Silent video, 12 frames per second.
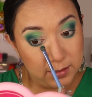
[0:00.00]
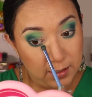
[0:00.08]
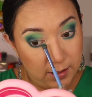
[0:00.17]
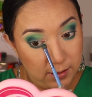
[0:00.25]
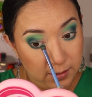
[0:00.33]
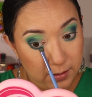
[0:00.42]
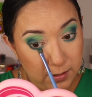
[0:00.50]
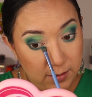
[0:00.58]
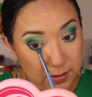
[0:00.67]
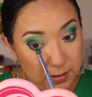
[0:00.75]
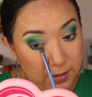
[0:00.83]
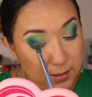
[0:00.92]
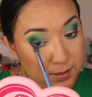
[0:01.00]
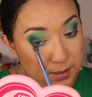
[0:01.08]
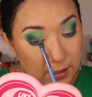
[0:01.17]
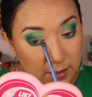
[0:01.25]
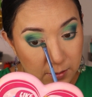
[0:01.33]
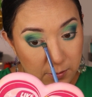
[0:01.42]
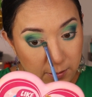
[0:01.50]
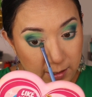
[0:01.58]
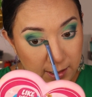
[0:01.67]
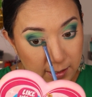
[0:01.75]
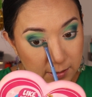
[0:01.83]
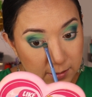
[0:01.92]
color and
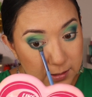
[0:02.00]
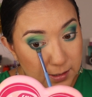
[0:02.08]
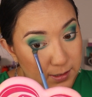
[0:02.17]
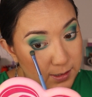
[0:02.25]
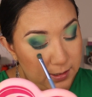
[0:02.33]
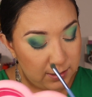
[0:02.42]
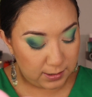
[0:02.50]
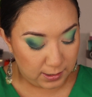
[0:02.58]
creating looks like this.